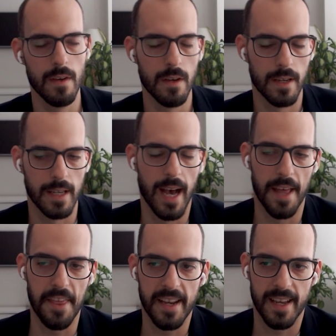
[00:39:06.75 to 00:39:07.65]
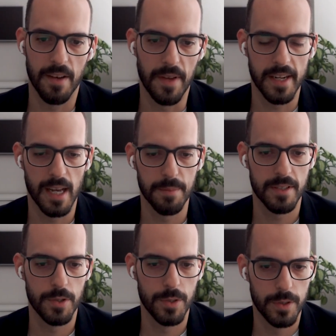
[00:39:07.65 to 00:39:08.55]
Yeah, I think when it comes
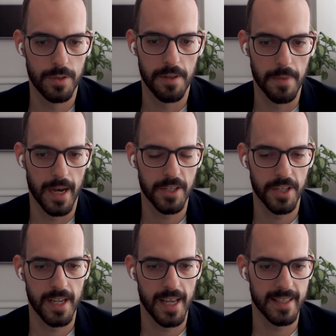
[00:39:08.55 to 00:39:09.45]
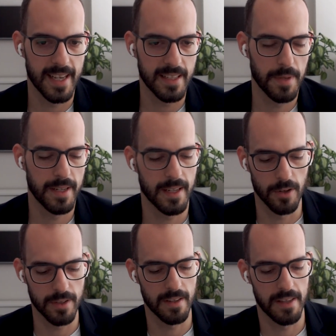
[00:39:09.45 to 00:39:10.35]
to the margin assessment and
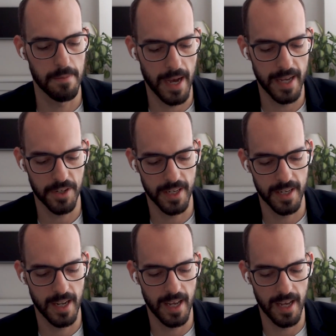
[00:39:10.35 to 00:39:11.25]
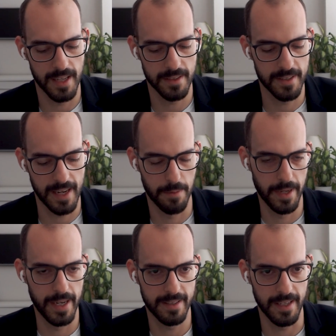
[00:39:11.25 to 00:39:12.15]
also the margin
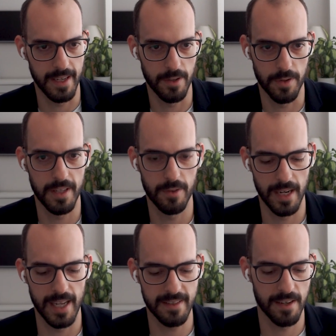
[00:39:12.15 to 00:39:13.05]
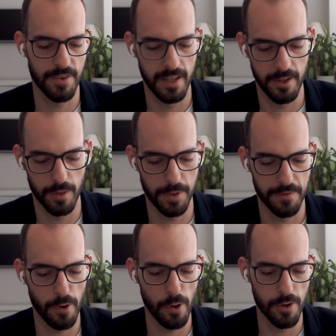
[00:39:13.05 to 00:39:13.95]
sustainability, you need to cluster really your
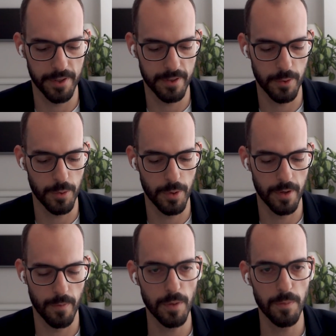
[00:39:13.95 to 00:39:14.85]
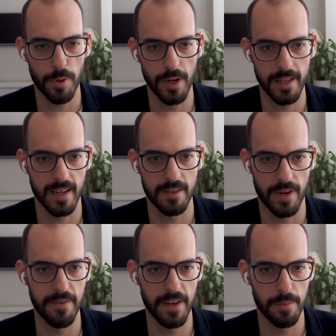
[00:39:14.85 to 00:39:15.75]
portfolio into what products are
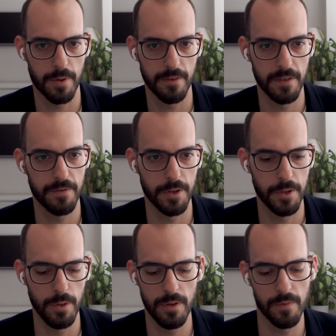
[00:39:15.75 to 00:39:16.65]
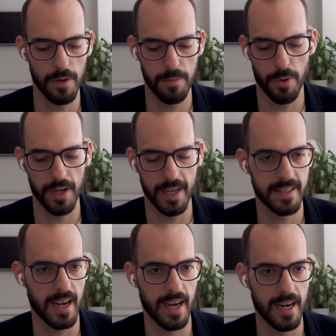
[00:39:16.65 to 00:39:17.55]
driving a profit for you, what products
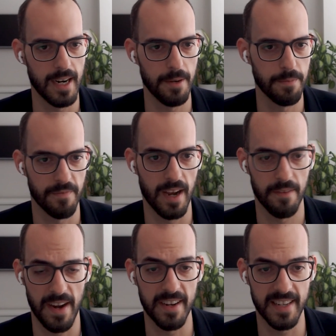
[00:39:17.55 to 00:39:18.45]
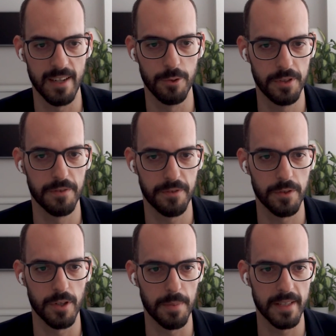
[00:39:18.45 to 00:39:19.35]
are very dilutive to
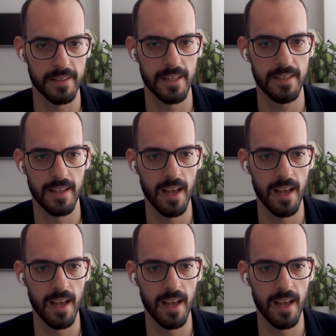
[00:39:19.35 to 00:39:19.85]
your business,